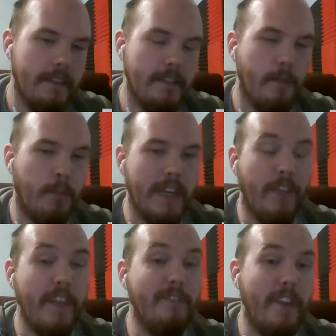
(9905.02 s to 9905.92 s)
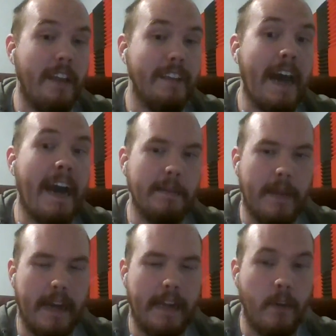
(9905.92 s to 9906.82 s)
It's a pretty thin veil to hide
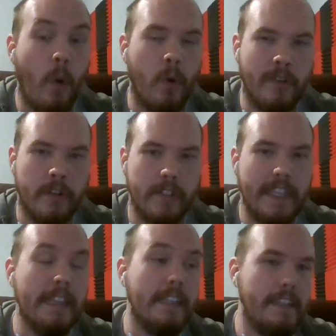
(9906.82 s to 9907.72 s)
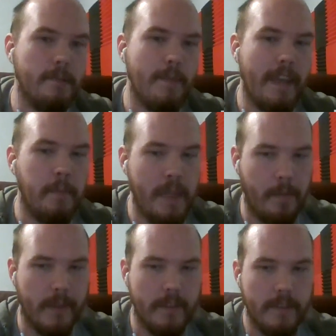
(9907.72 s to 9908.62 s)
behind. Orders, killing this many
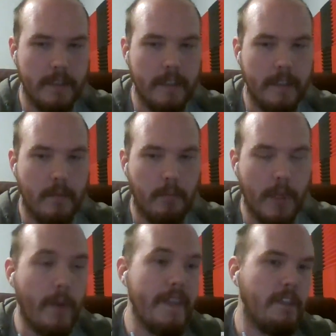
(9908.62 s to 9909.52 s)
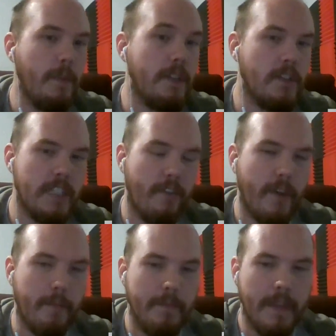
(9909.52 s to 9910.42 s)
people, blowing this much stuff
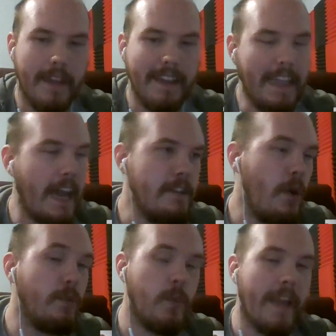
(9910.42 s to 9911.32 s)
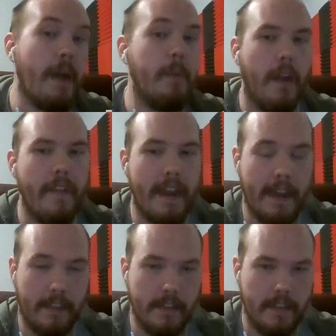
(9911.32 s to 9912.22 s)
up. God knows what happened on that
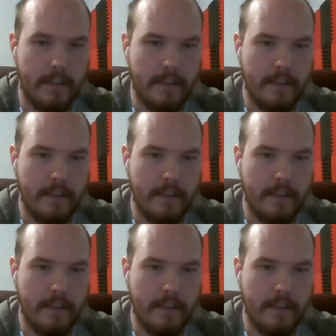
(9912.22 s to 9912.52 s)
island.